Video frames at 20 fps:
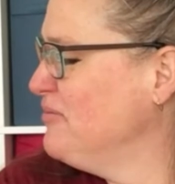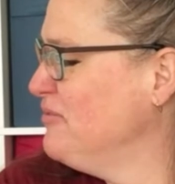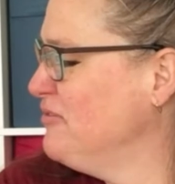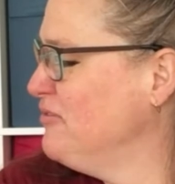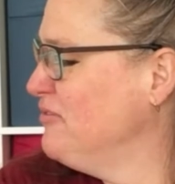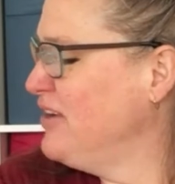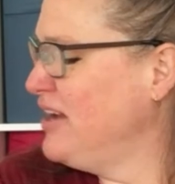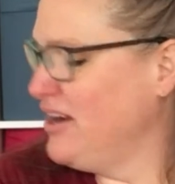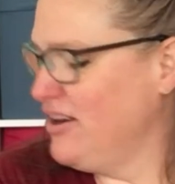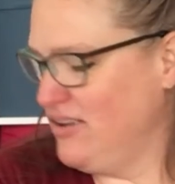
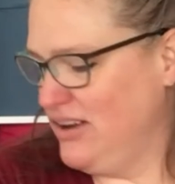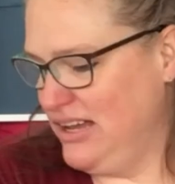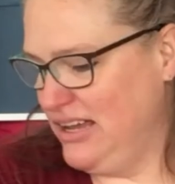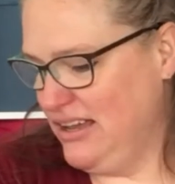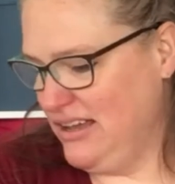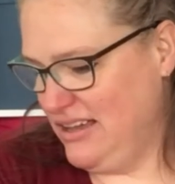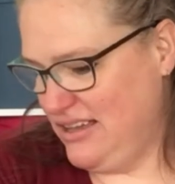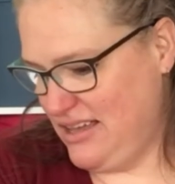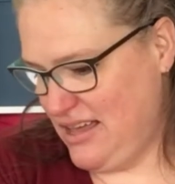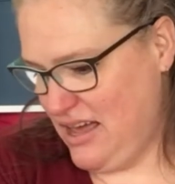
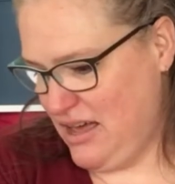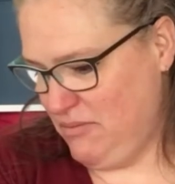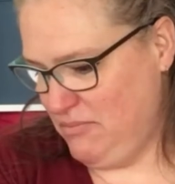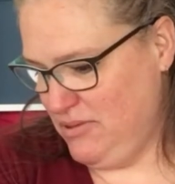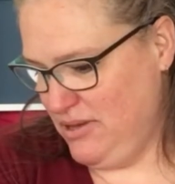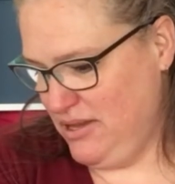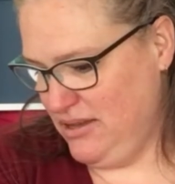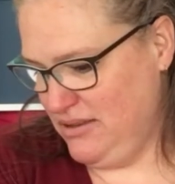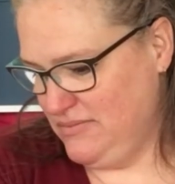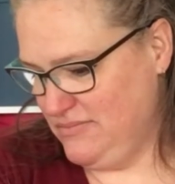very
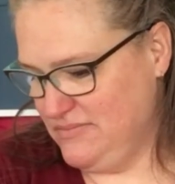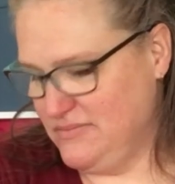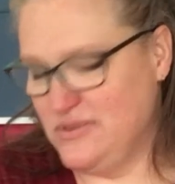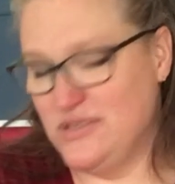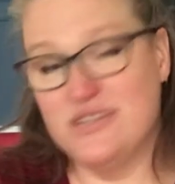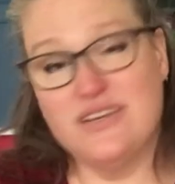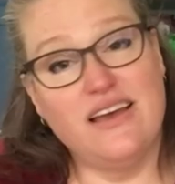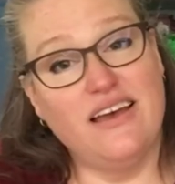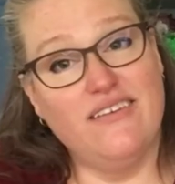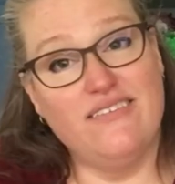happy
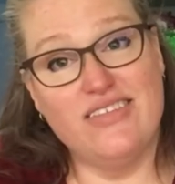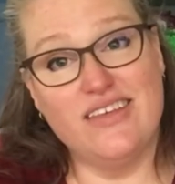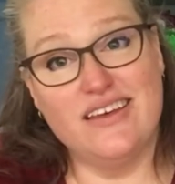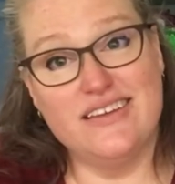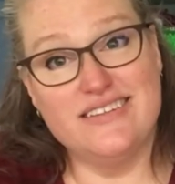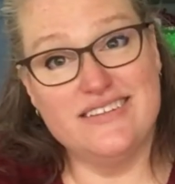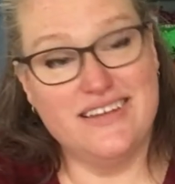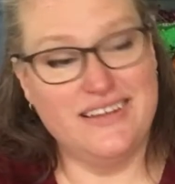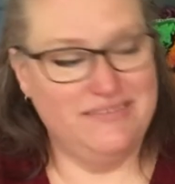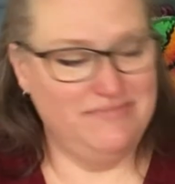to have that
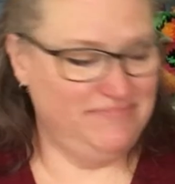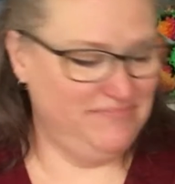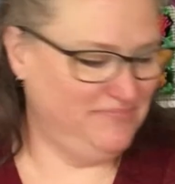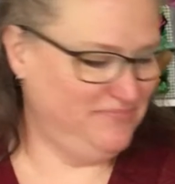done.